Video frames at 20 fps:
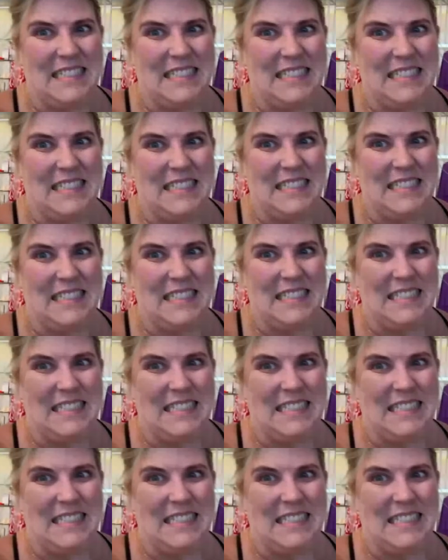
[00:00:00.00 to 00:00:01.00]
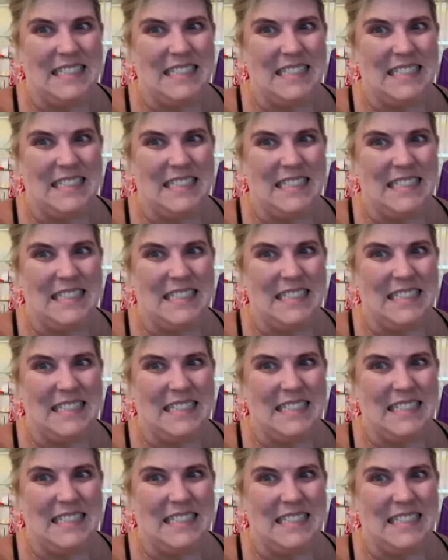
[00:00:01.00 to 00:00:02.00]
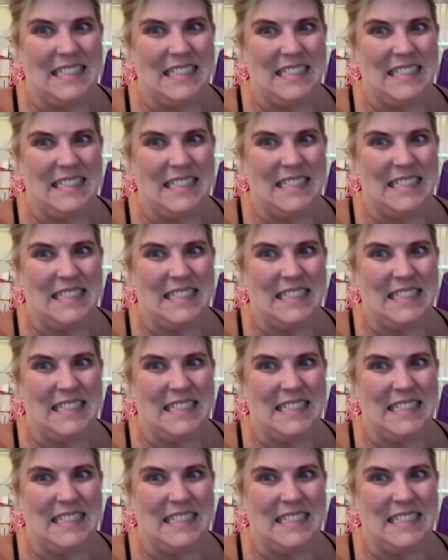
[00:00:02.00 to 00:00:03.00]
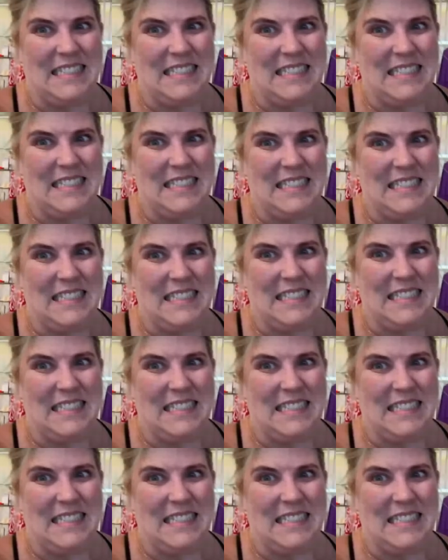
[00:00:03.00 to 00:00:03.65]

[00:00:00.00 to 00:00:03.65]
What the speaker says: [no speech]